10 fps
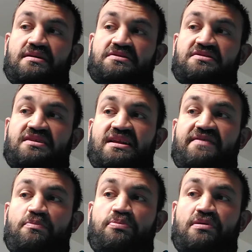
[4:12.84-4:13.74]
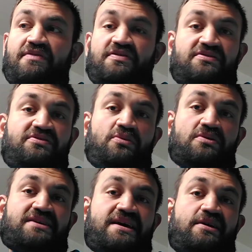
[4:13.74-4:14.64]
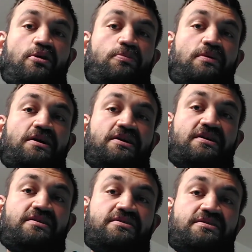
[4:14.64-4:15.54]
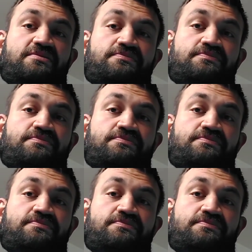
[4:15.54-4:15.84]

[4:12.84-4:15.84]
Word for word: just kind of have a preference towards Anker products.